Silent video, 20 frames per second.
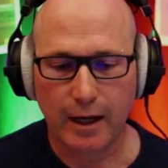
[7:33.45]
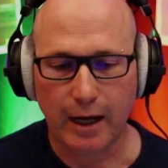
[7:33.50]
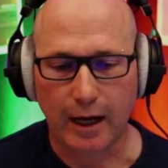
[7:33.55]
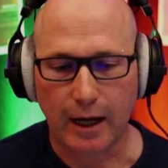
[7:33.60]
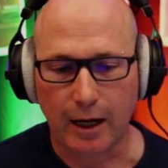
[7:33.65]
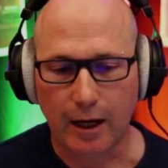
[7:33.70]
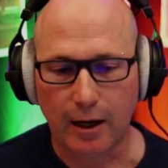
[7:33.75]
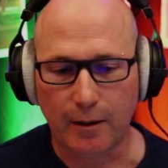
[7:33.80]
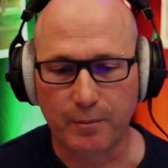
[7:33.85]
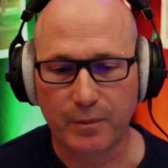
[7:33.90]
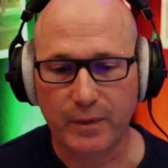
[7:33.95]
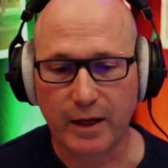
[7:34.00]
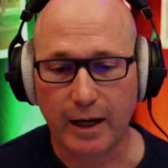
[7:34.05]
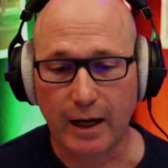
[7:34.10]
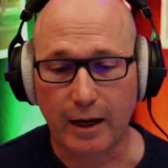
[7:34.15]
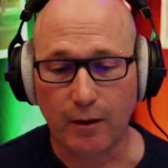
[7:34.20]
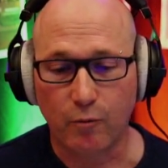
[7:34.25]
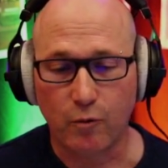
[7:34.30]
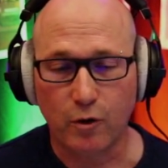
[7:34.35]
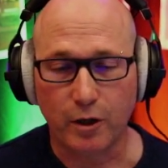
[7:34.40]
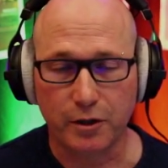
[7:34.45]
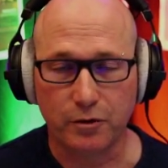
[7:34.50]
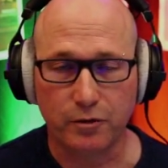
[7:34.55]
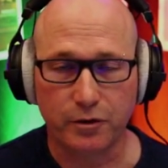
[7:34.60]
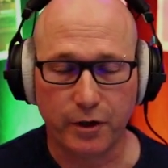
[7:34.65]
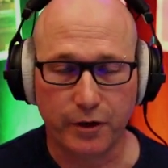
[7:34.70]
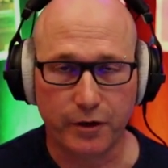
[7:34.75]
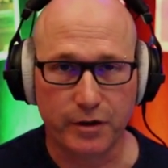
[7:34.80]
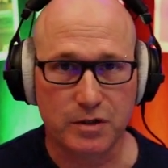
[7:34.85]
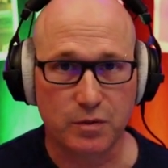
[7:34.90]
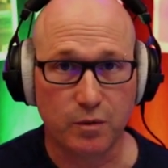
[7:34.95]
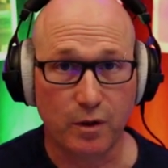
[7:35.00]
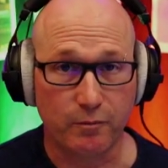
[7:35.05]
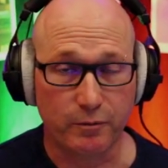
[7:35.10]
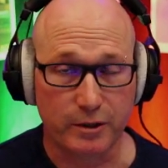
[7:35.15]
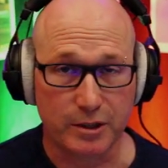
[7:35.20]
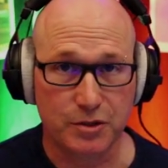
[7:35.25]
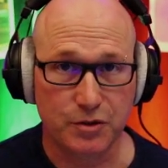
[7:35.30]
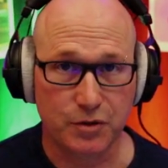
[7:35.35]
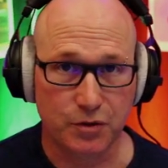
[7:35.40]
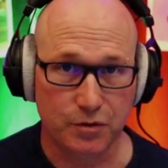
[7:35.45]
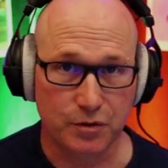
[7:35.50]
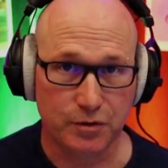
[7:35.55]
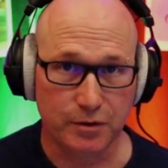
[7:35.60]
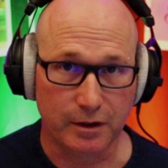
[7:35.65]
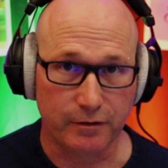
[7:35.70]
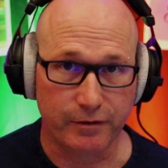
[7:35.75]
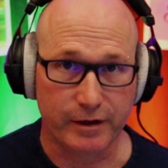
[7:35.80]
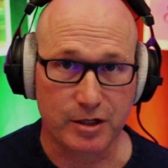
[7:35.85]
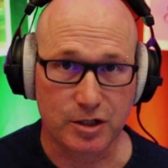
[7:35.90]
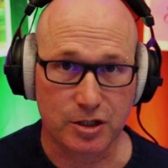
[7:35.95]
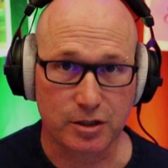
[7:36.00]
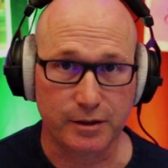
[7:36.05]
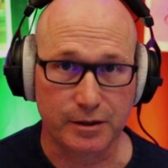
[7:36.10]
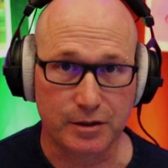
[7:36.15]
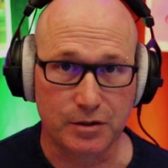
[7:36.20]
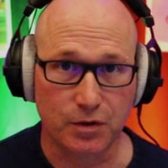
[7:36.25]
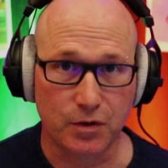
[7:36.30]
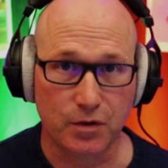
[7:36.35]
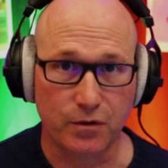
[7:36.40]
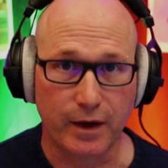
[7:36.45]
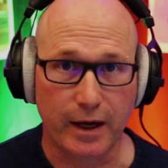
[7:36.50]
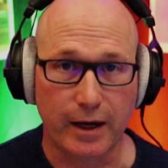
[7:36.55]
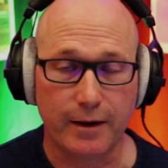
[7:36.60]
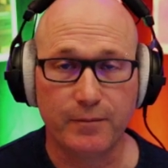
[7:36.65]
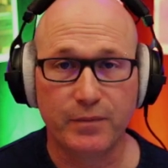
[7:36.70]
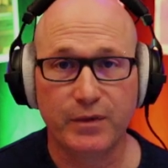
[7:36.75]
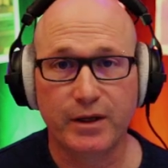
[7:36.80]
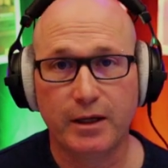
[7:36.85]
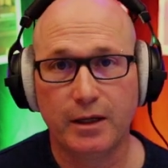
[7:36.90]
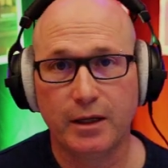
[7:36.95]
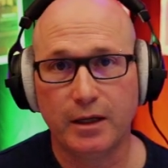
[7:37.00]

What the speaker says: And what you'll notice when we do eventually do that